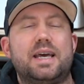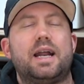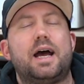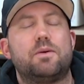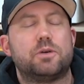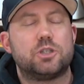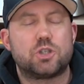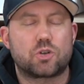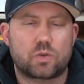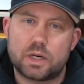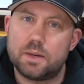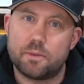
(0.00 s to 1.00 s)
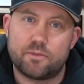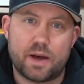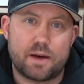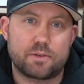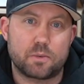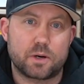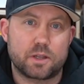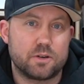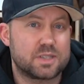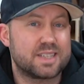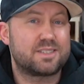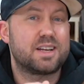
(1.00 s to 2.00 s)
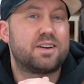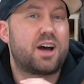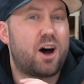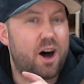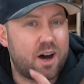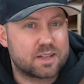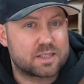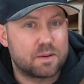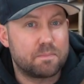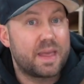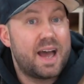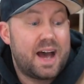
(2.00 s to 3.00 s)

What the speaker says: and I would dream of having one of those. They sound awesome,